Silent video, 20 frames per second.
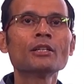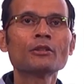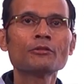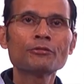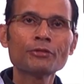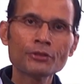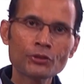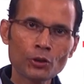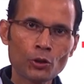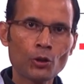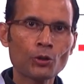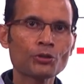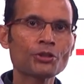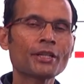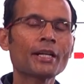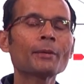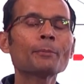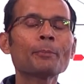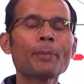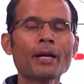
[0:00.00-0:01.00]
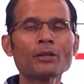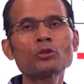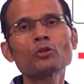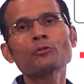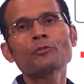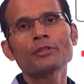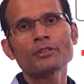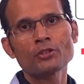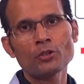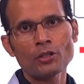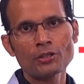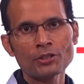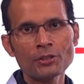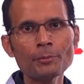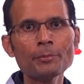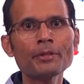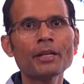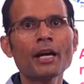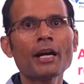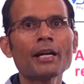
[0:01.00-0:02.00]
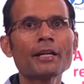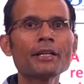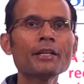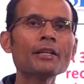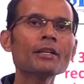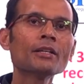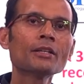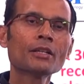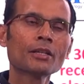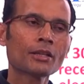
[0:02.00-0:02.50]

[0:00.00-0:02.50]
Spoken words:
physiology and pathophysiology behind